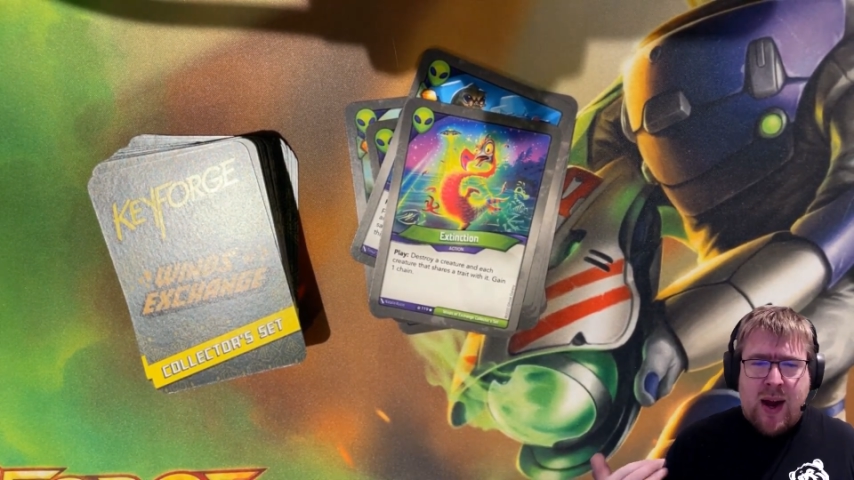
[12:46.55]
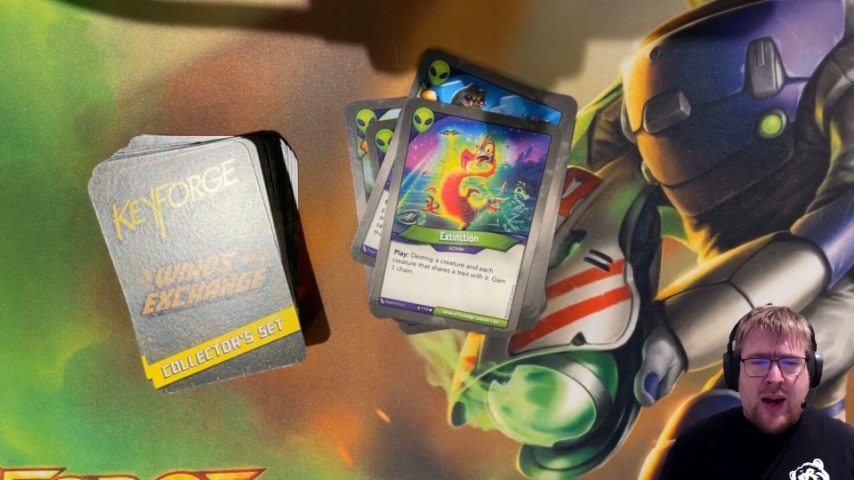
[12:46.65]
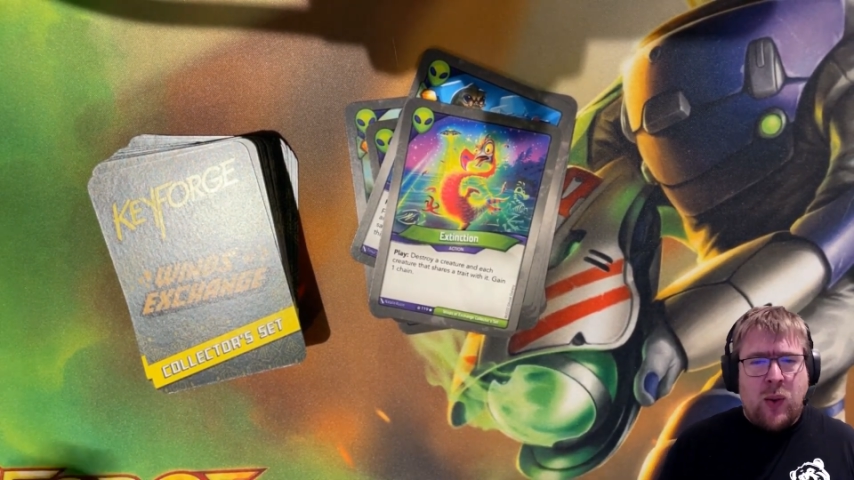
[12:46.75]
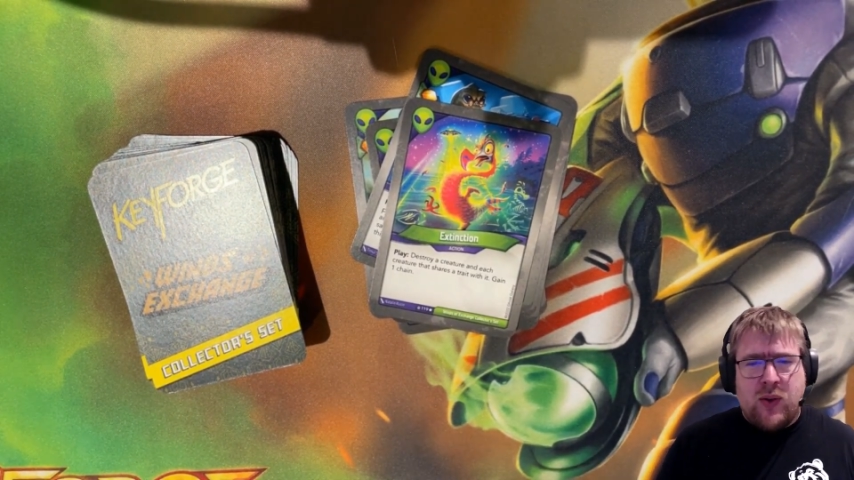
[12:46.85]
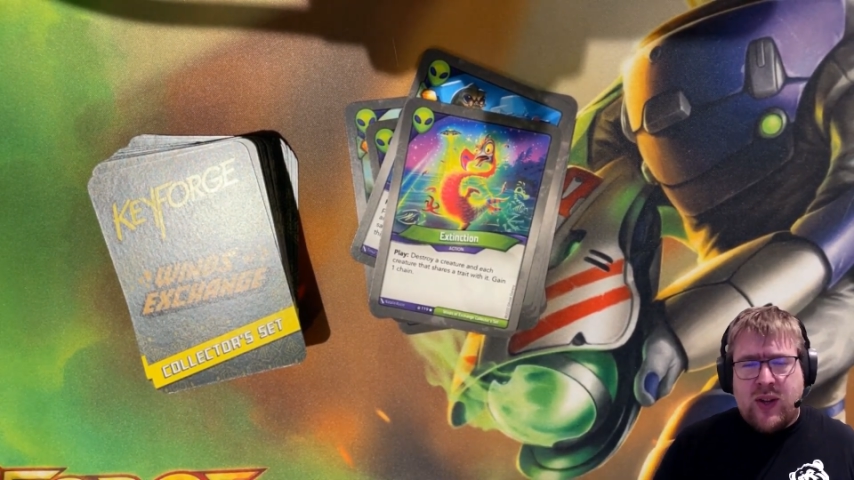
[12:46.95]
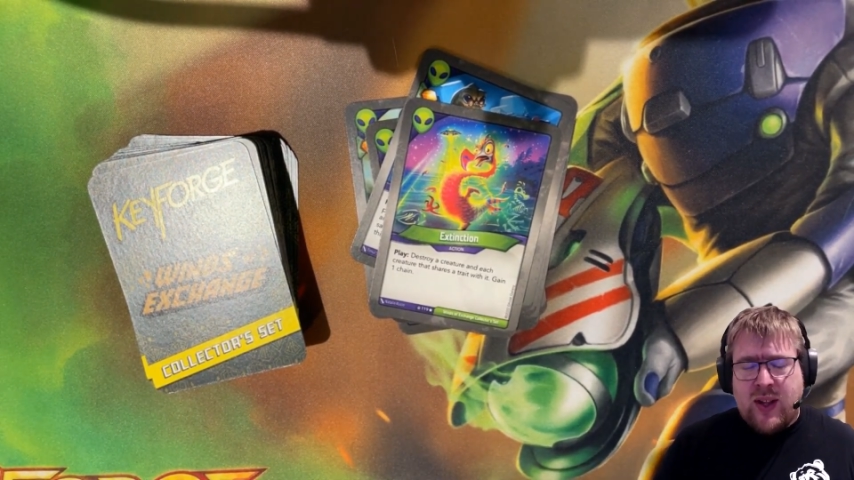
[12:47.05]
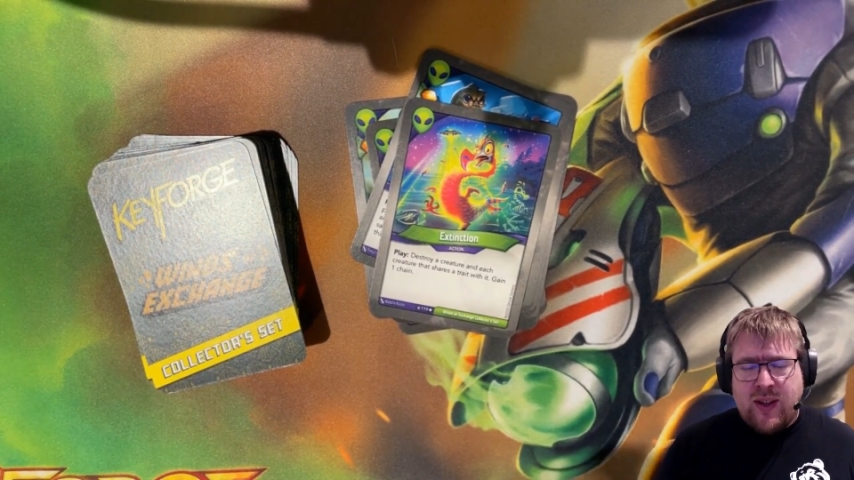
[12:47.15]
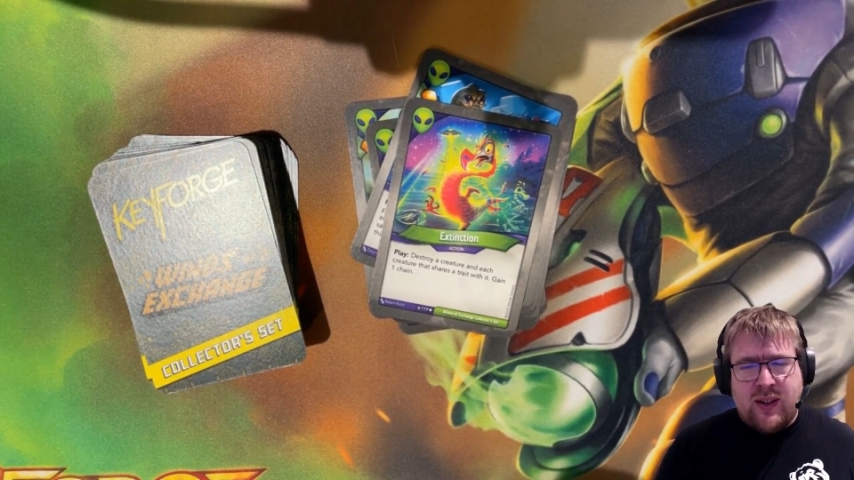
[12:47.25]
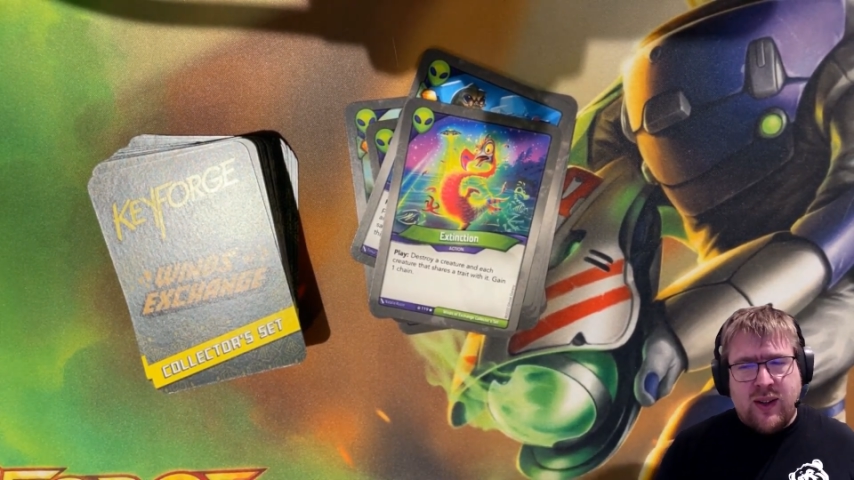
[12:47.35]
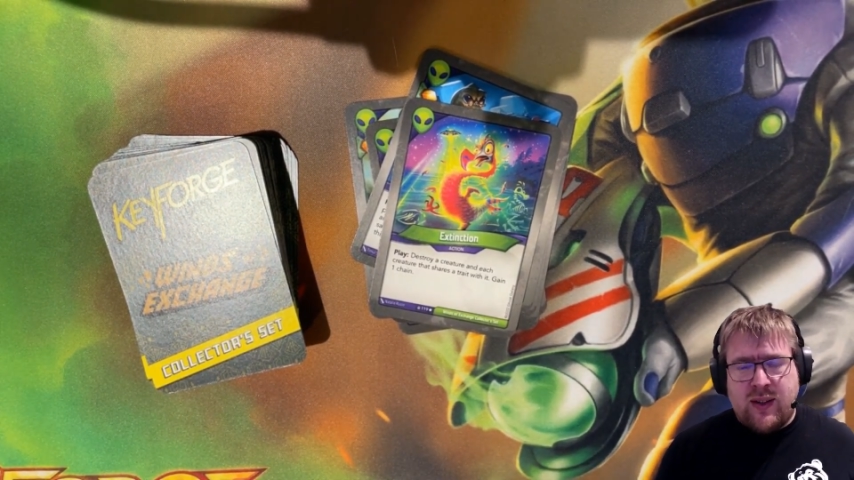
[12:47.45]
I don't see
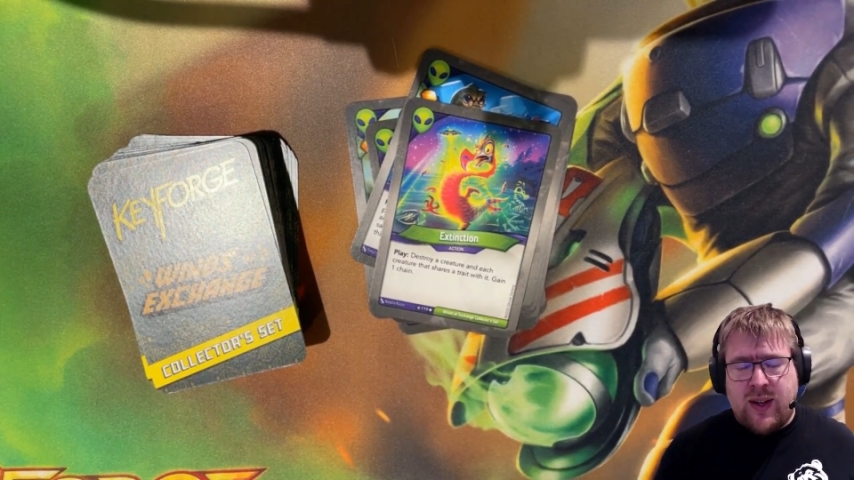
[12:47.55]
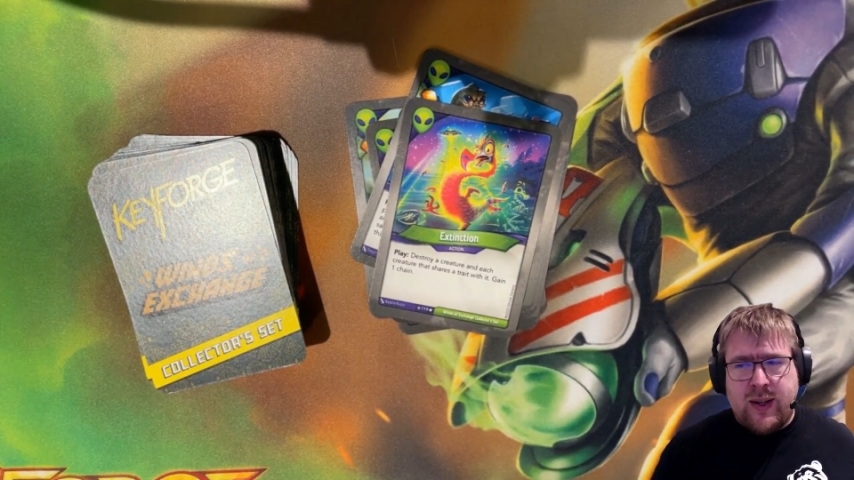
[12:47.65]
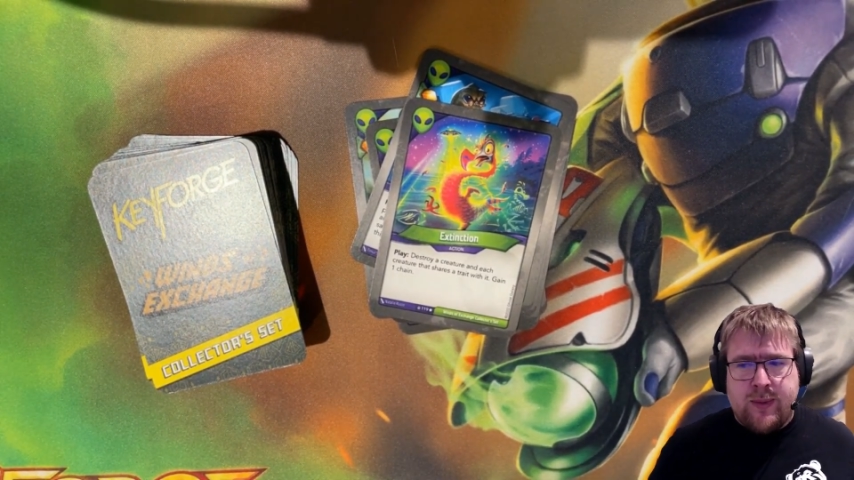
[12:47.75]
this as a